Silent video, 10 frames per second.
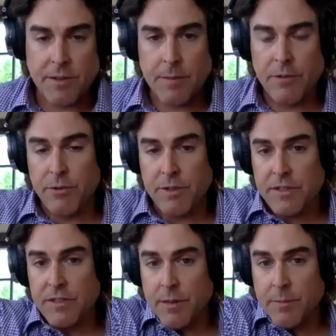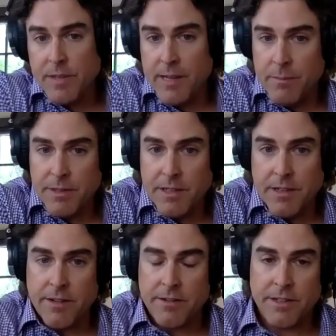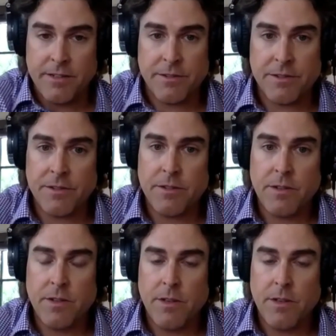I'm now doing sub $10 million deals